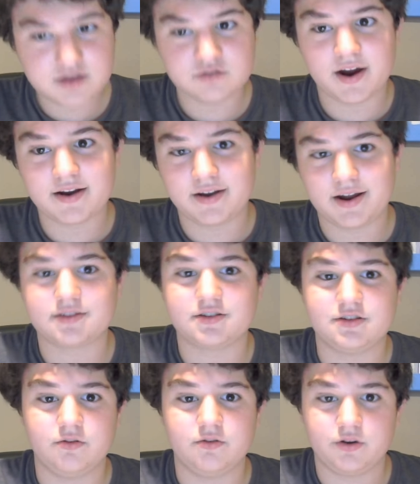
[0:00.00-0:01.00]
right
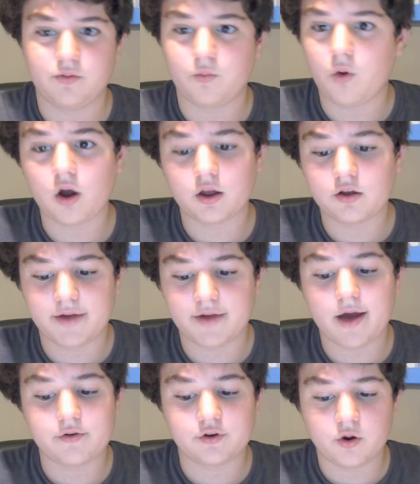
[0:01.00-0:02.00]
next to you, and you're walking
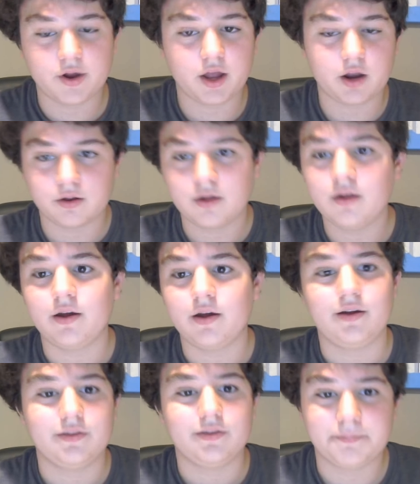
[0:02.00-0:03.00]
around, you're going on
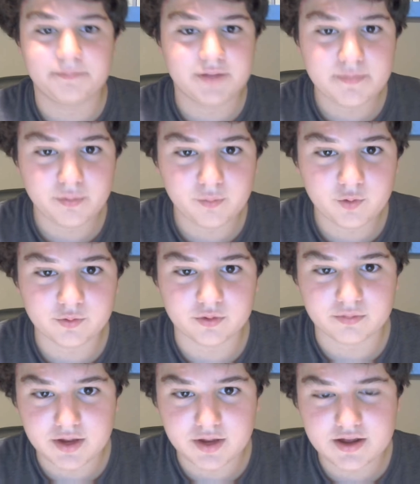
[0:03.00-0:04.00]
the People Mover
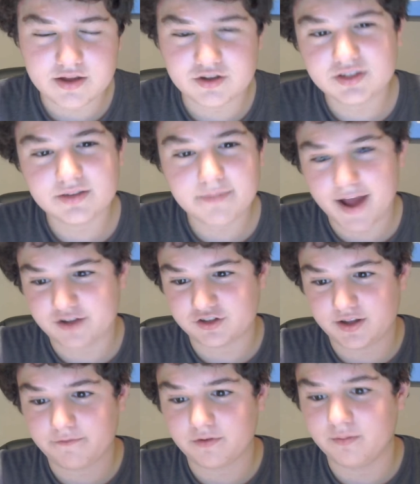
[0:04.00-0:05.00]
with Mickey. Just
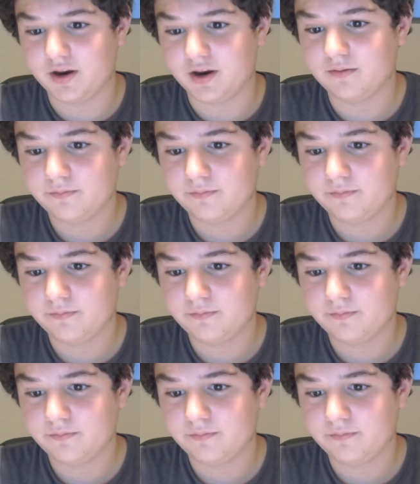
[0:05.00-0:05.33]
imagine that for a minute.